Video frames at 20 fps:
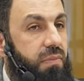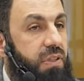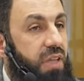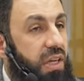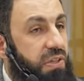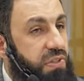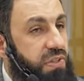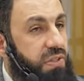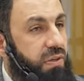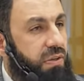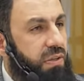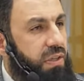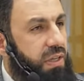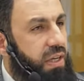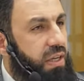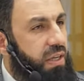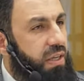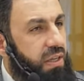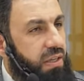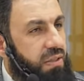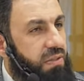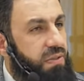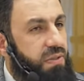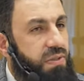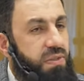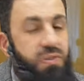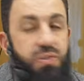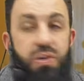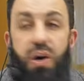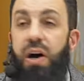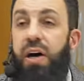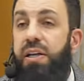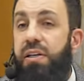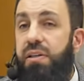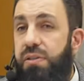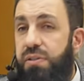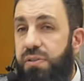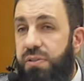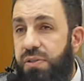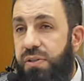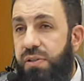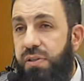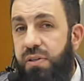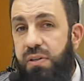dust on their heads, tired